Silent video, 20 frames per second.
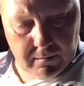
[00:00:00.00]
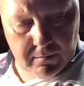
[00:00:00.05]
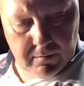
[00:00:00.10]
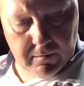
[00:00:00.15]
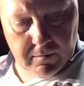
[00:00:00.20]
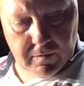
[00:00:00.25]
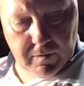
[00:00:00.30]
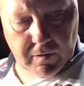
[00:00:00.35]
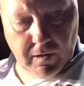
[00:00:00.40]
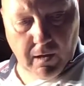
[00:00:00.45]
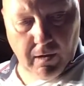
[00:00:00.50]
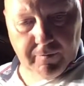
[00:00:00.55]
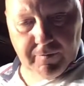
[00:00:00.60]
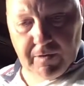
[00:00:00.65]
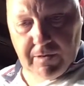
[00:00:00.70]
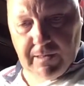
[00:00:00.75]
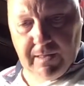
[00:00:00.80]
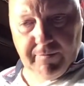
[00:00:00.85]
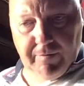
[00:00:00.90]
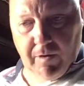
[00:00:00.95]
So I've
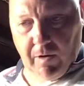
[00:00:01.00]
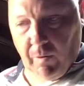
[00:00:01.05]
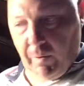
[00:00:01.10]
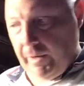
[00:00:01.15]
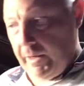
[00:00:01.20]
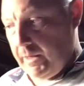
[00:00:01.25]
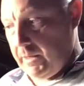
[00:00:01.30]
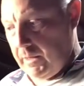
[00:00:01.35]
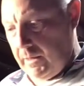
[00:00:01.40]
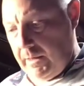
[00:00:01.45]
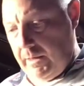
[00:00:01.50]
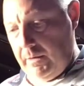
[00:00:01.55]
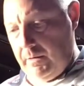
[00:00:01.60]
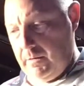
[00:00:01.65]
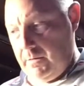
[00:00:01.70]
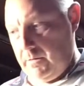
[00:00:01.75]
just given a quick clean